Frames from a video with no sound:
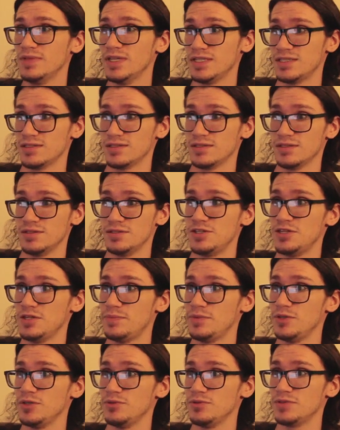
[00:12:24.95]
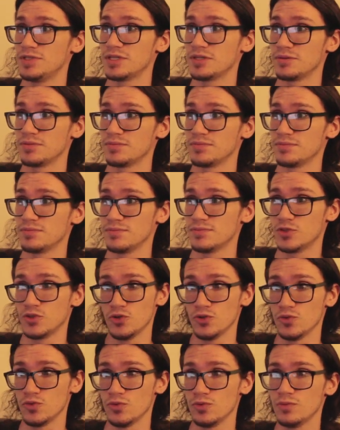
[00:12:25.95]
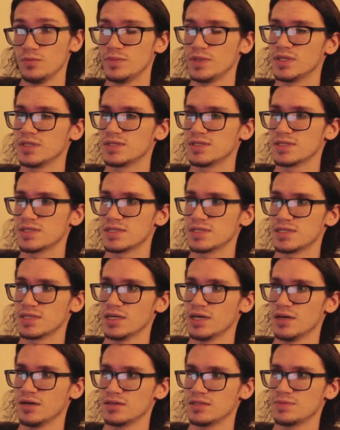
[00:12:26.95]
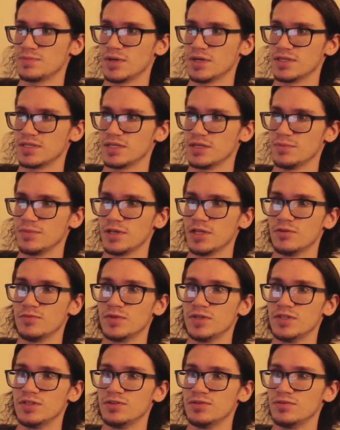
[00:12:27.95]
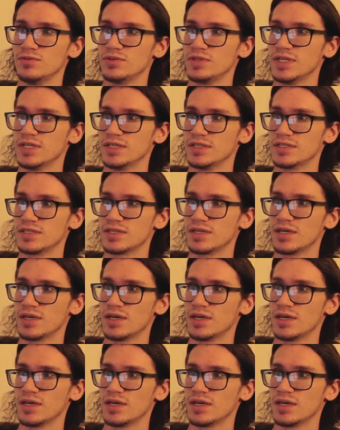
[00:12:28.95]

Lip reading: It's the GPU temp 2 because this is the hotspot temp, and we do get